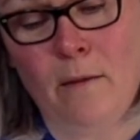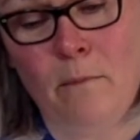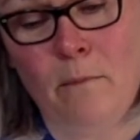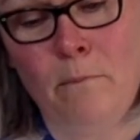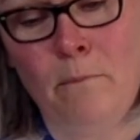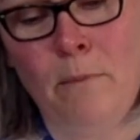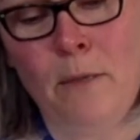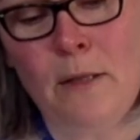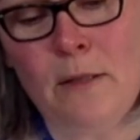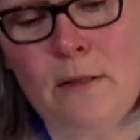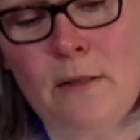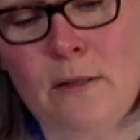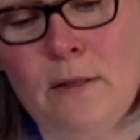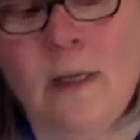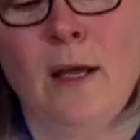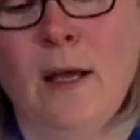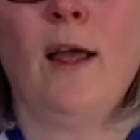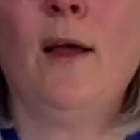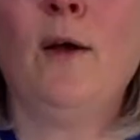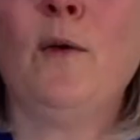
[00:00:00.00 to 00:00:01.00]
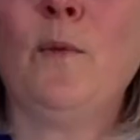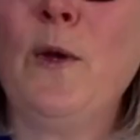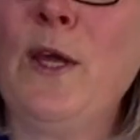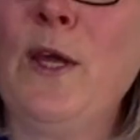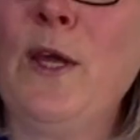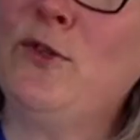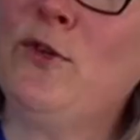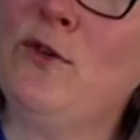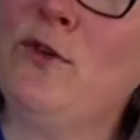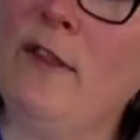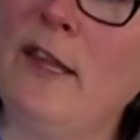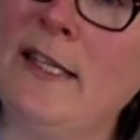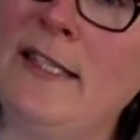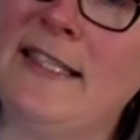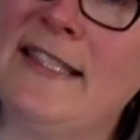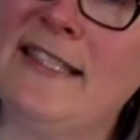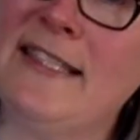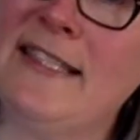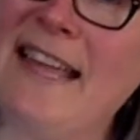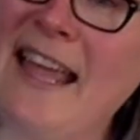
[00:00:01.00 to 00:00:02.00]
But we can do this
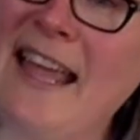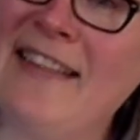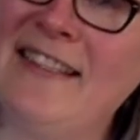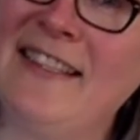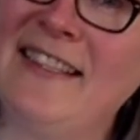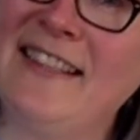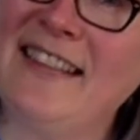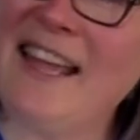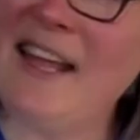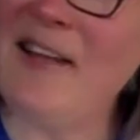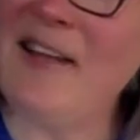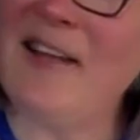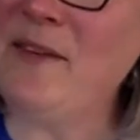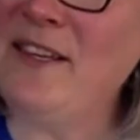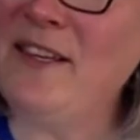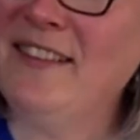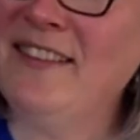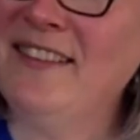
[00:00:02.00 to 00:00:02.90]
instead, can't we?